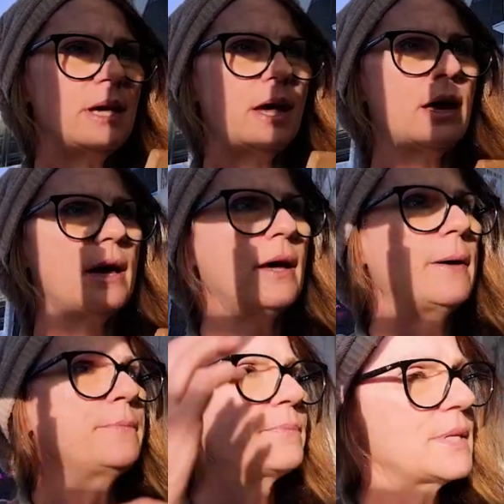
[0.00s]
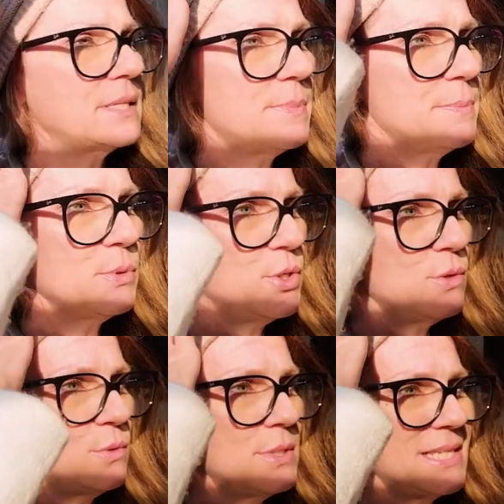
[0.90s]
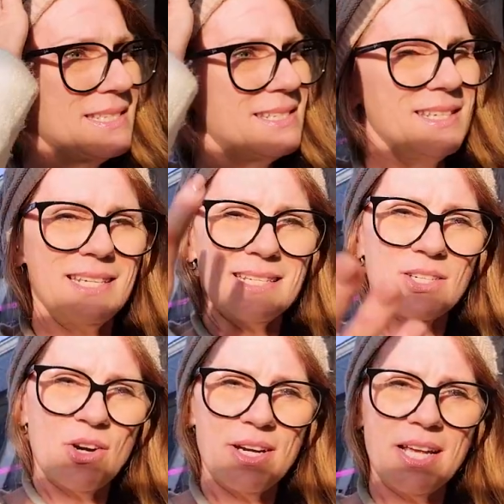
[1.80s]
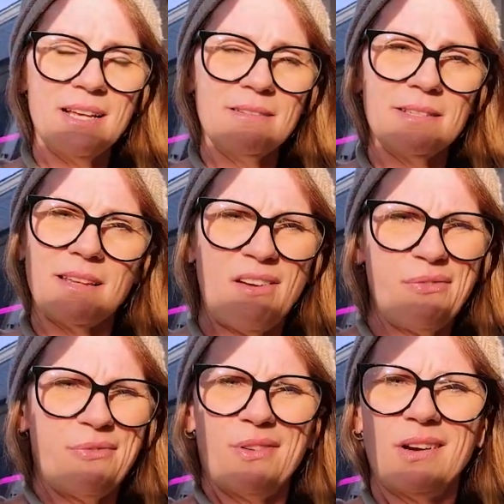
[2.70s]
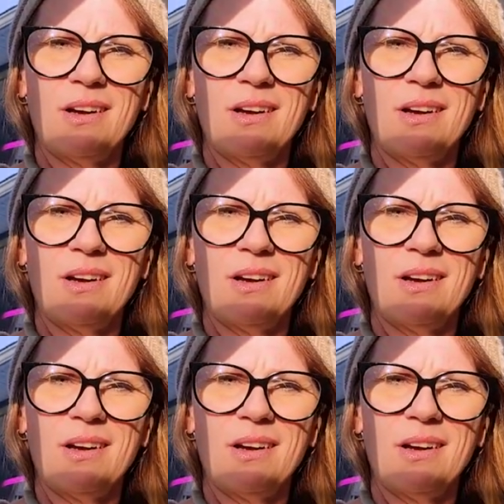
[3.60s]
seed starting stuff.